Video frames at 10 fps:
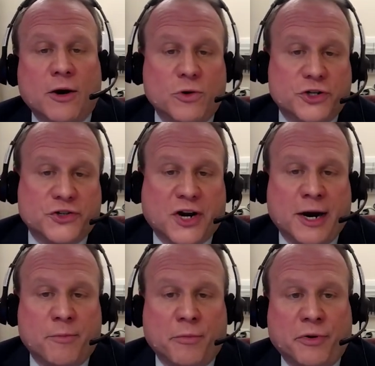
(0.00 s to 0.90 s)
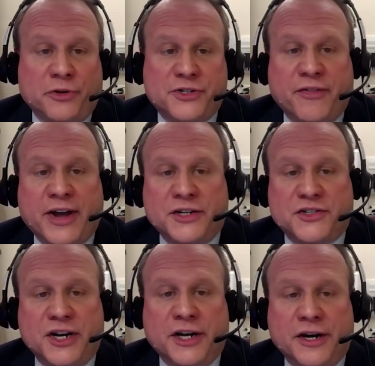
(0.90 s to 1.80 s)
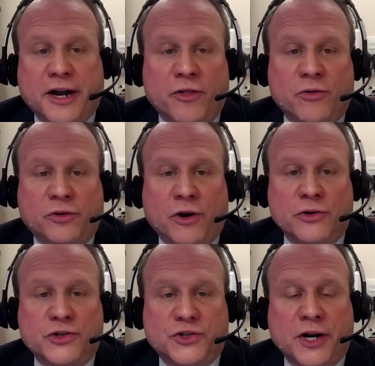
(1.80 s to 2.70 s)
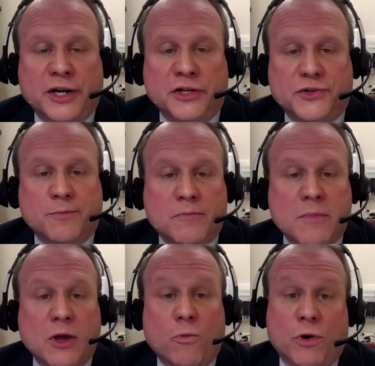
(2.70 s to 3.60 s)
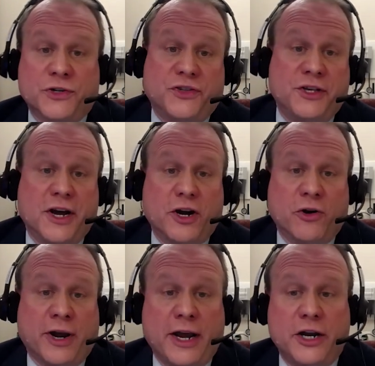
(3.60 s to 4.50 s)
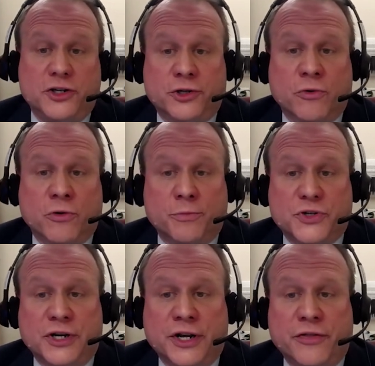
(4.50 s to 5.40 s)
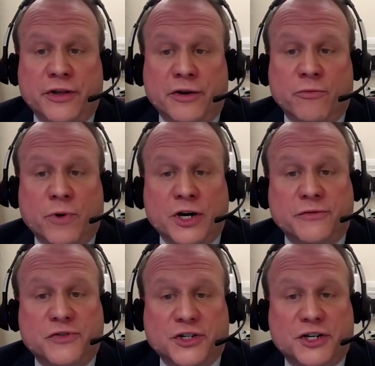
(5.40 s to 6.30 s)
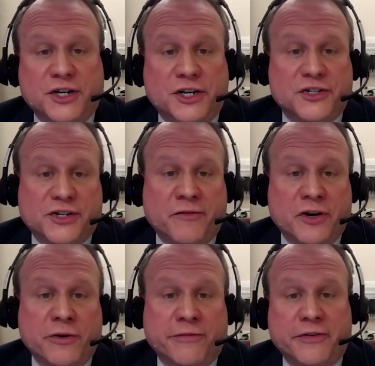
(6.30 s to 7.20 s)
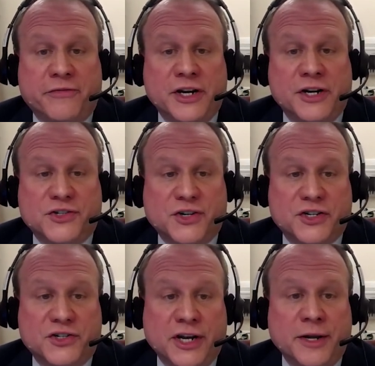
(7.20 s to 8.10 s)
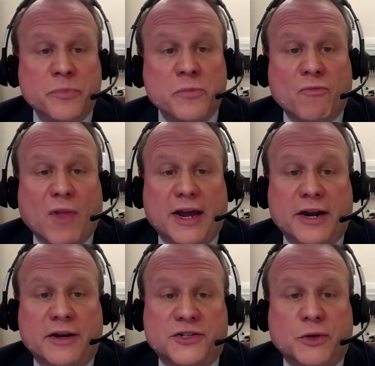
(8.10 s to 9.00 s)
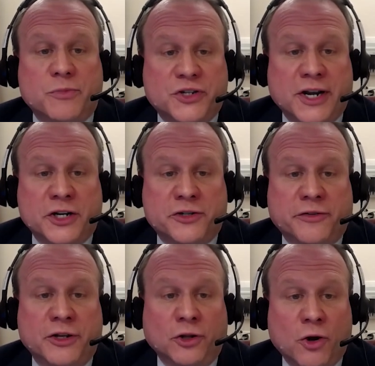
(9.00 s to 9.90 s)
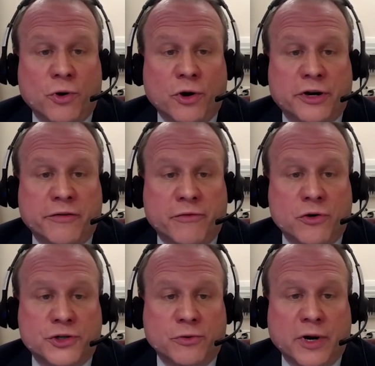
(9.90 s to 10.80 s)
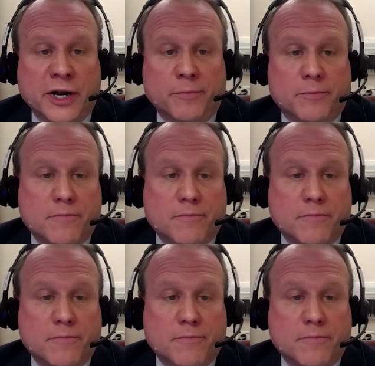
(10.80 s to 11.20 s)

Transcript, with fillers: which is comparable to that seen in other large studies. Whereas the younger age groups in the range of 60 to 70 or 50 to 60 had a substantially lower conversion rate.